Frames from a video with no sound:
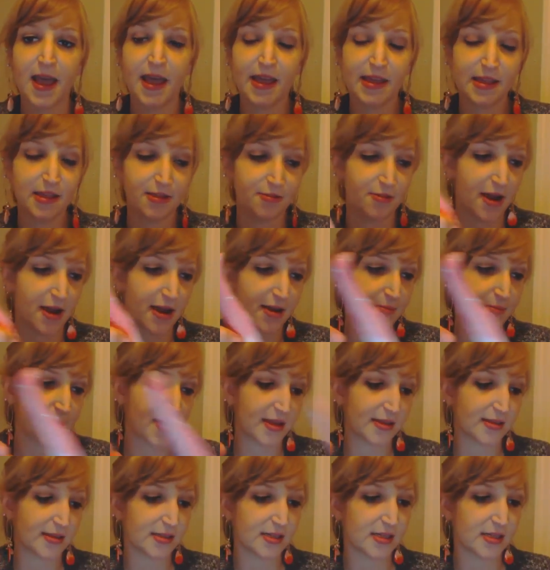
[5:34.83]
Highly
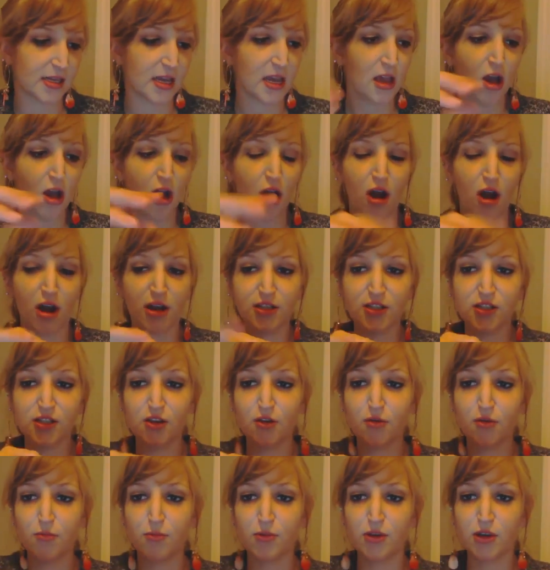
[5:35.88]
recommend.
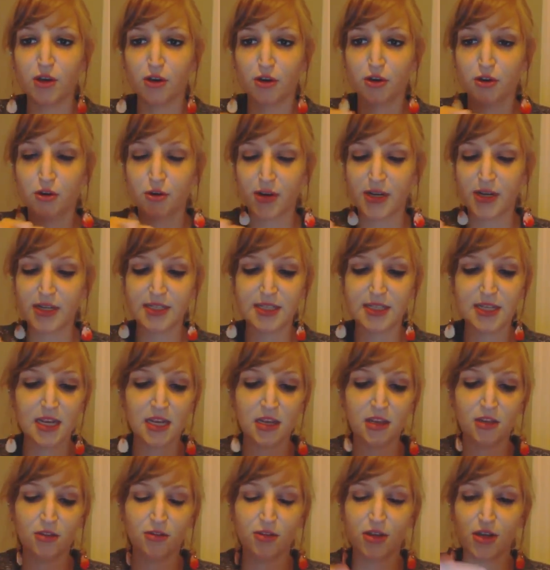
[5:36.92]
Also, when you're
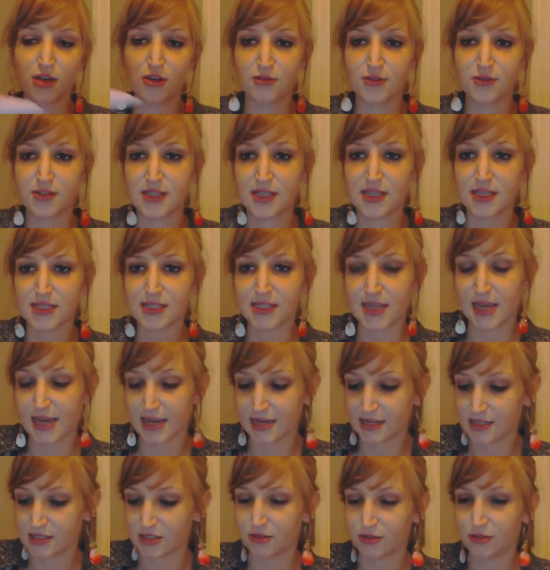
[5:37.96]
creasing, you can use this
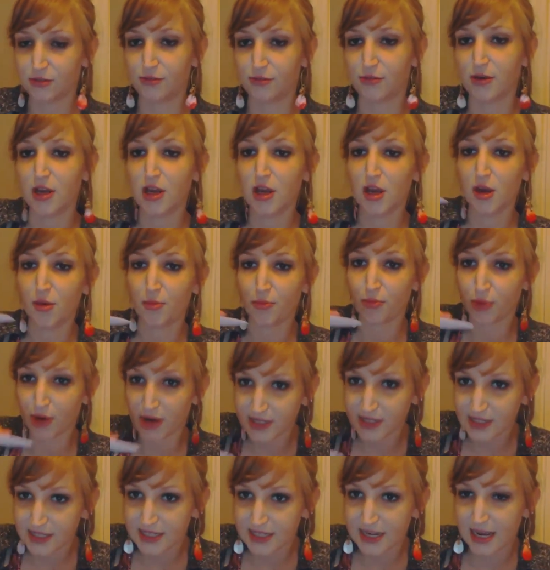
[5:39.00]
side to
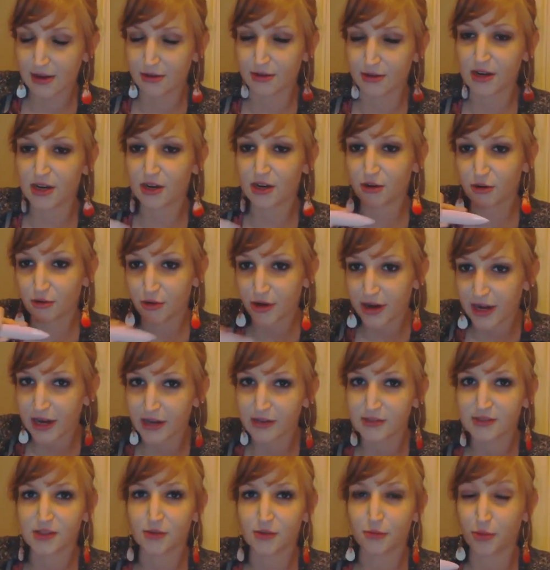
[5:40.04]
press down and it
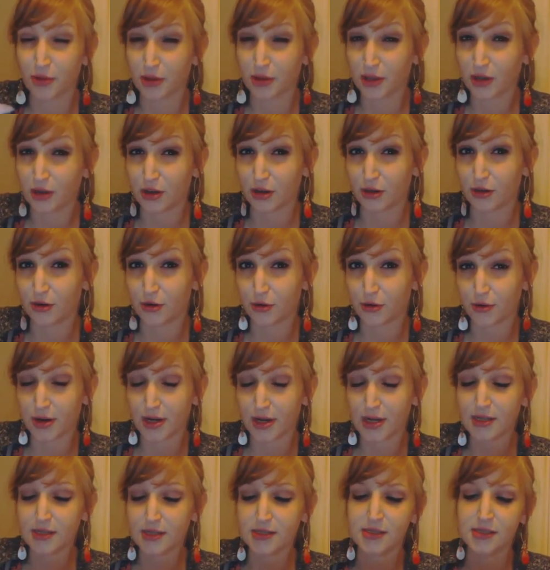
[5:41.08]
creates a really good
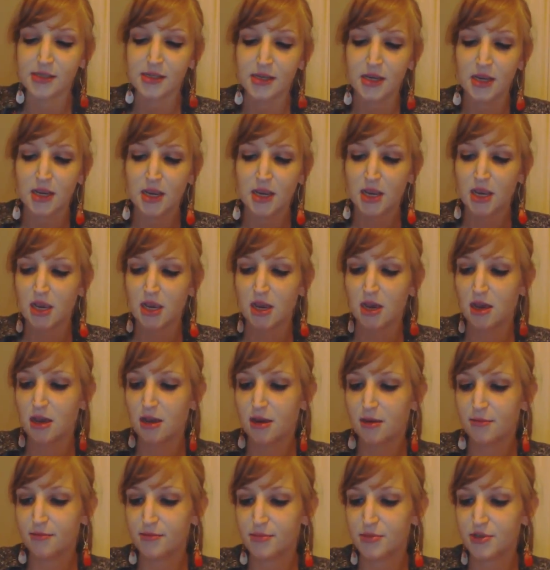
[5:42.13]
crease.
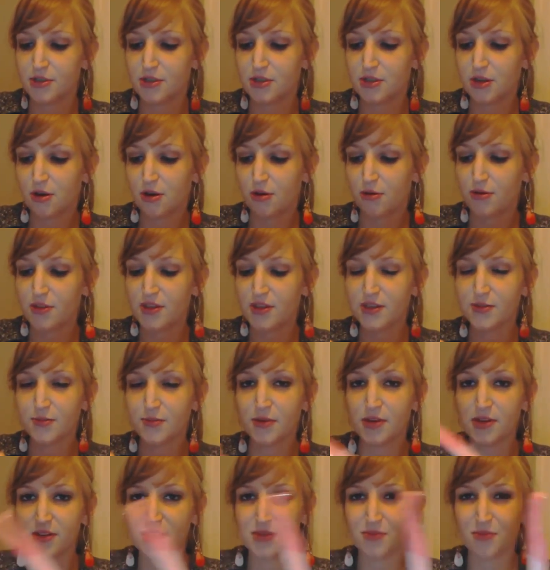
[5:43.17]
So this
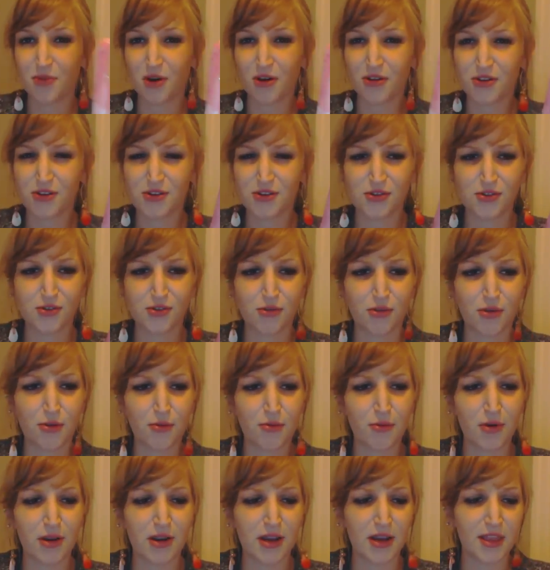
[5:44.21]
one is a Martha
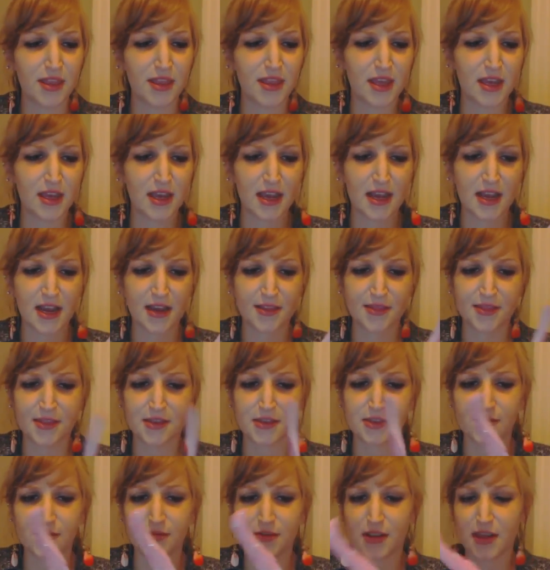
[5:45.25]
Stewart one. I think I got
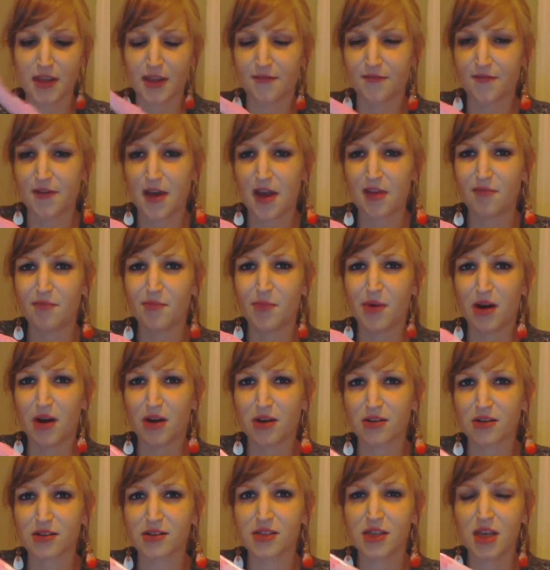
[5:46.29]
this for like
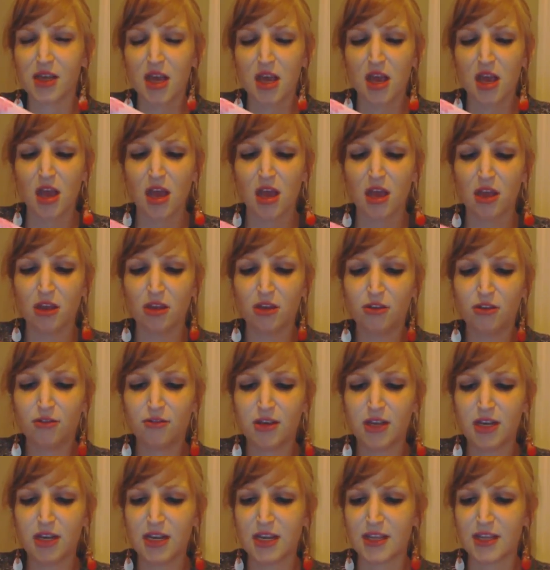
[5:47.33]
$5, and
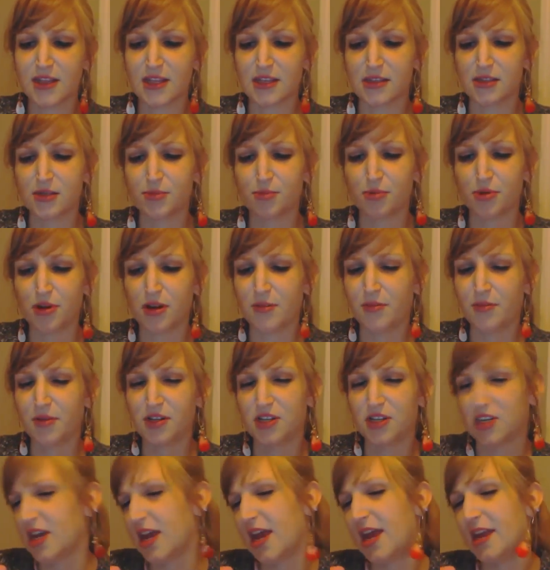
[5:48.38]
you can get this pretty
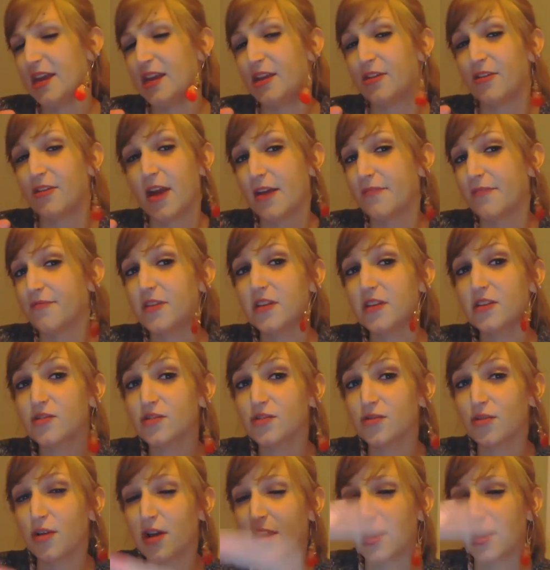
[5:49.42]
much at any crafting
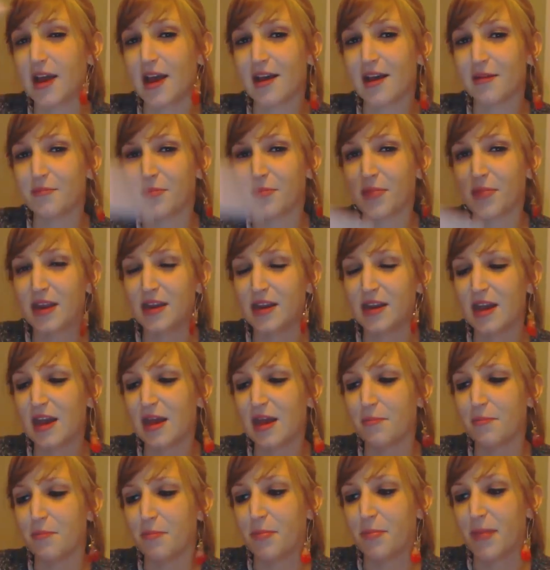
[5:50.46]
store. I got mine
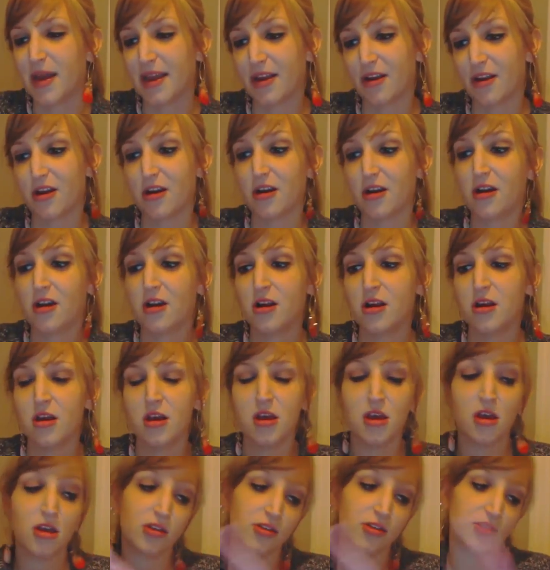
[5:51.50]
at Meijer.
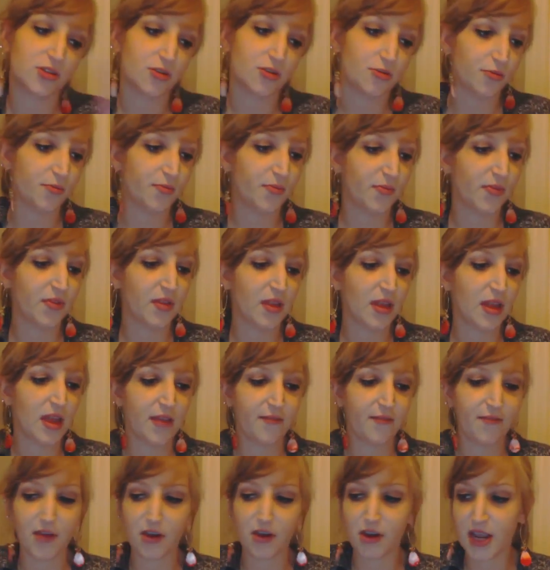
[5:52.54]
So
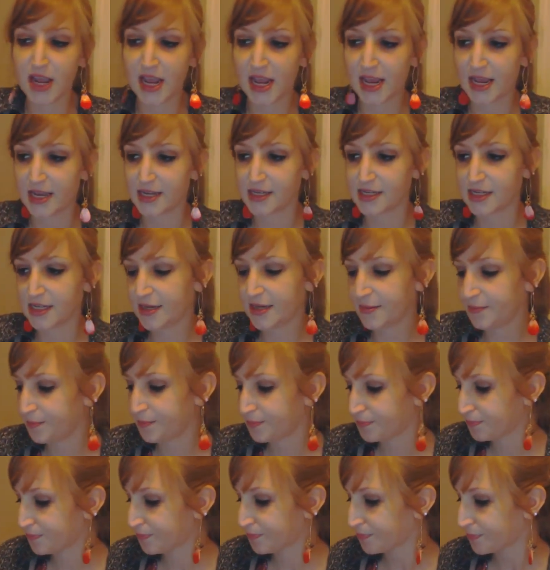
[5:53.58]
very handy.
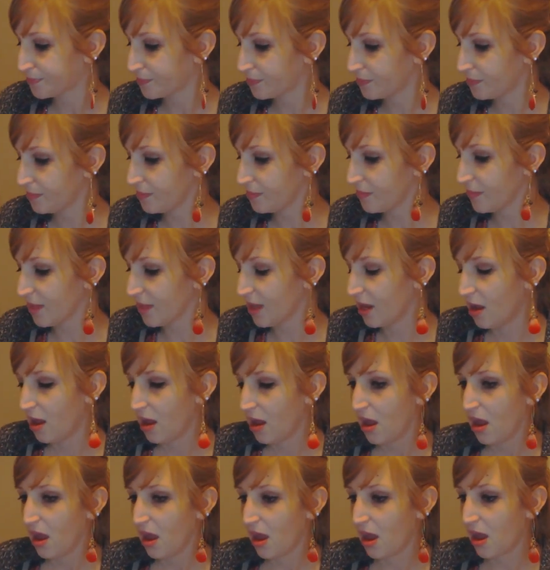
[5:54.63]

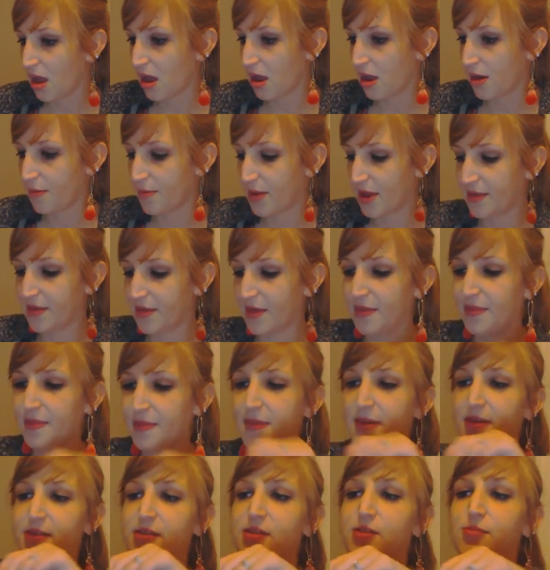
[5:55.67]
And
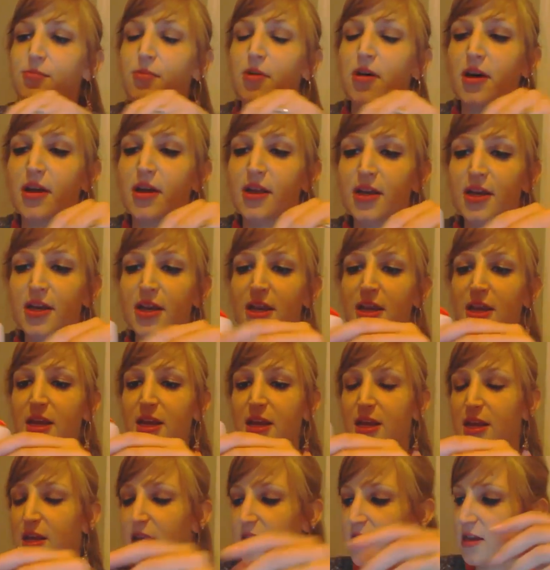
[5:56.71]
then this one
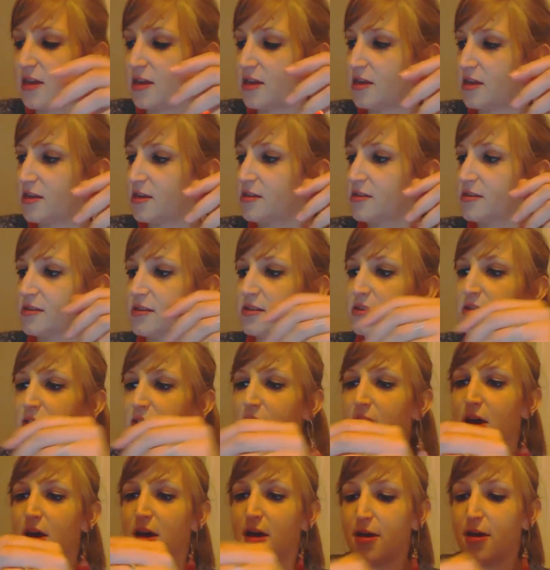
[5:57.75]
is,
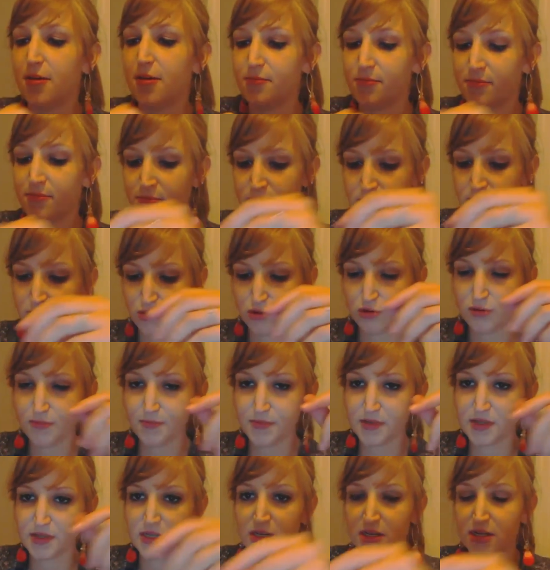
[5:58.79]

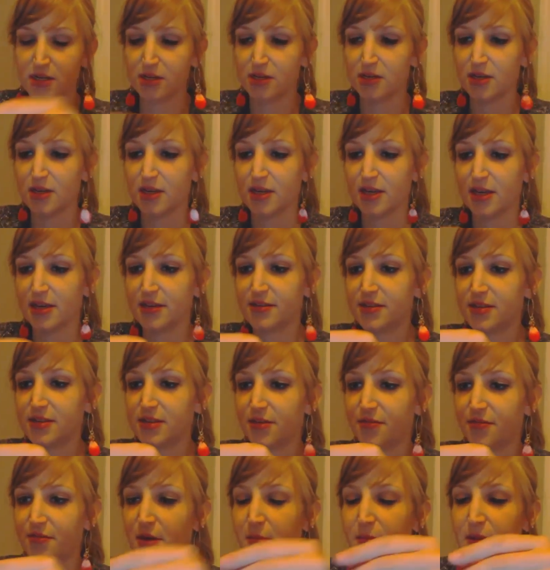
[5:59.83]
oops, has
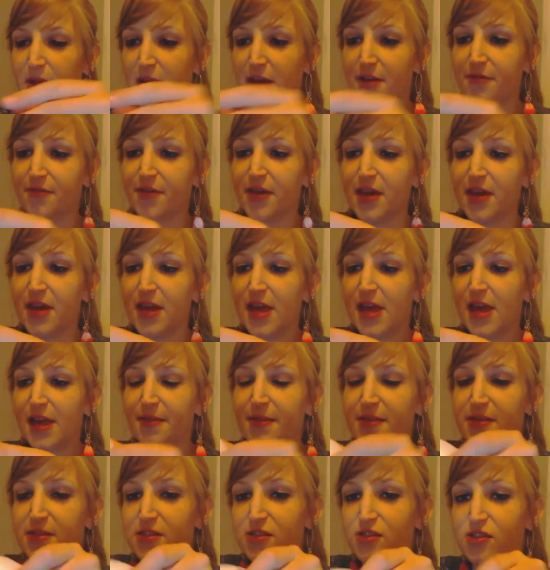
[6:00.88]
stuff coming out of it.
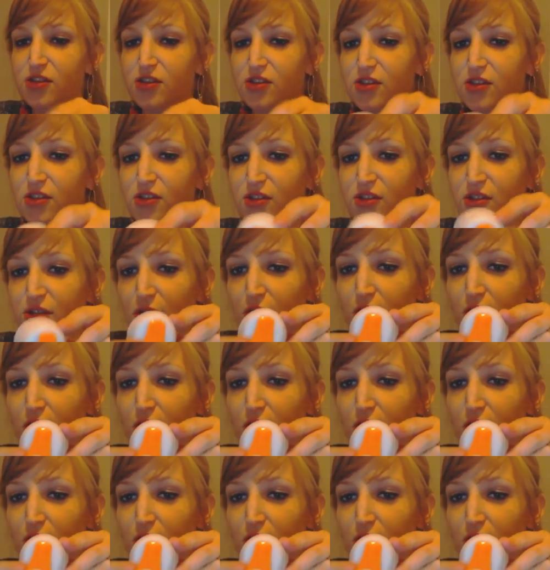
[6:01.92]
This is just a